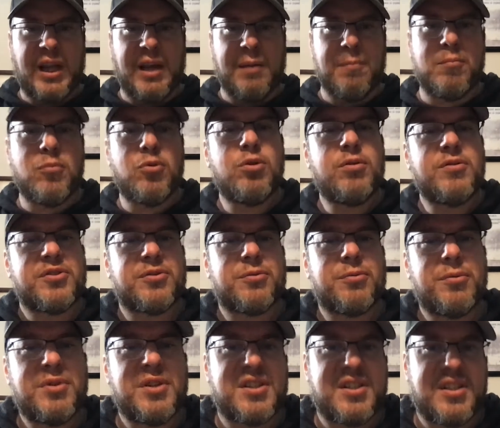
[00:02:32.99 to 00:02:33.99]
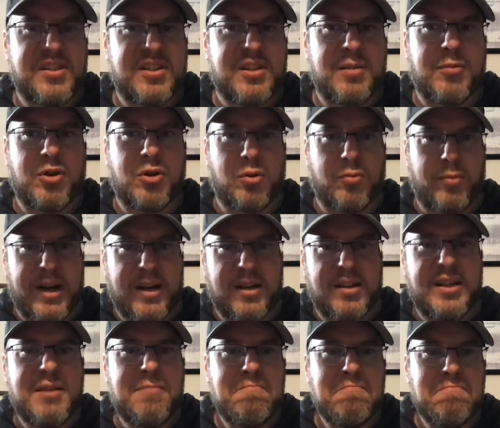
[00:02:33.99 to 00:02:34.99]
it moves through the system
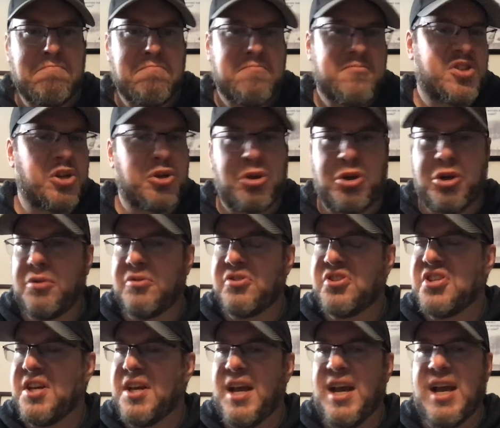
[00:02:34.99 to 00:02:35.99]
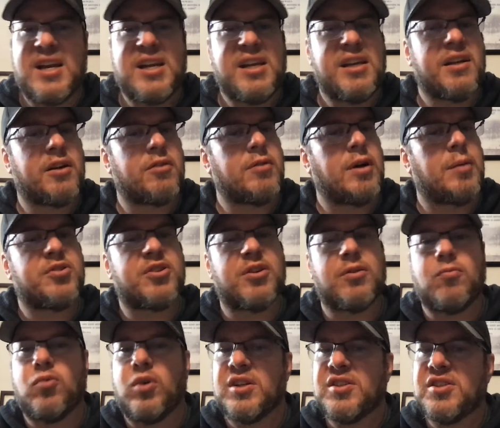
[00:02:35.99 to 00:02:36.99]
correctly, so you don't see any
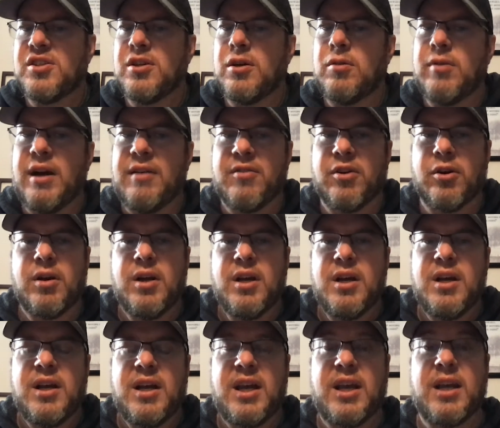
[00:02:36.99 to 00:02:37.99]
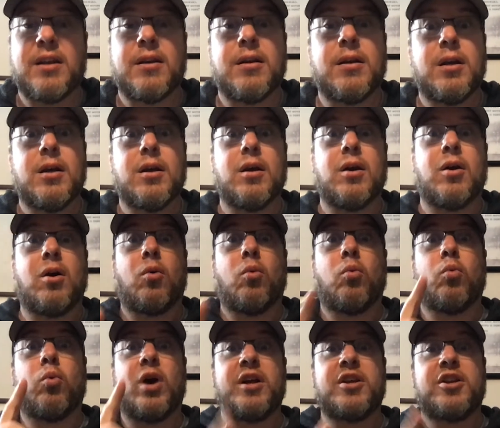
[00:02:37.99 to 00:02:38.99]
interruption whatsoever in
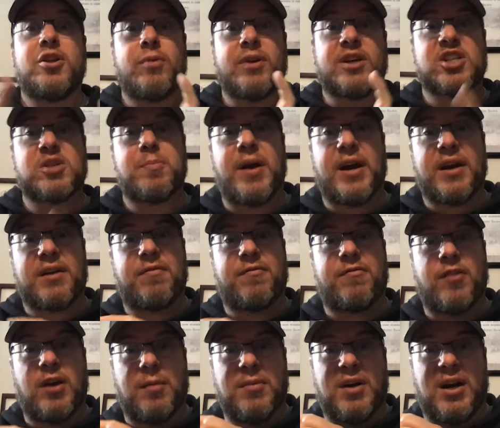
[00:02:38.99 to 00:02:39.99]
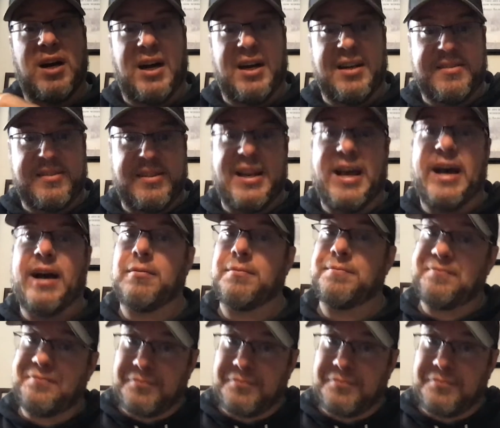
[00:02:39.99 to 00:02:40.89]
what you expect from us. Now,